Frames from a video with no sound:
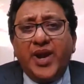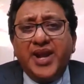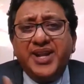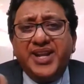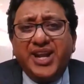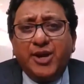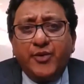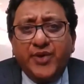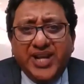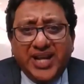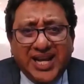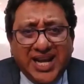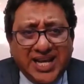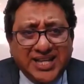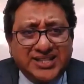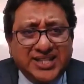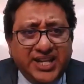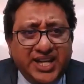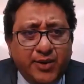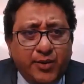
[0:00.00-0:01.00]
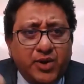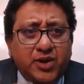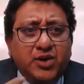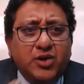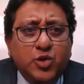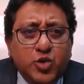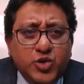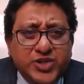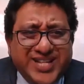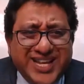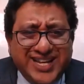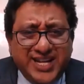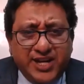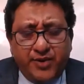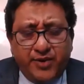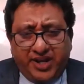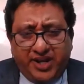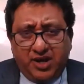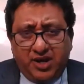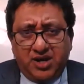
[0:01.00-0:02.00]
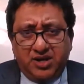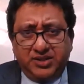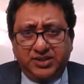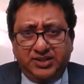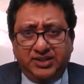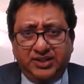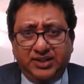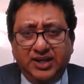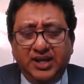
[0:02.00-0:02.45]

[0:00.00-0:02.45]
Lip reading: when they realized that they were losing the recount,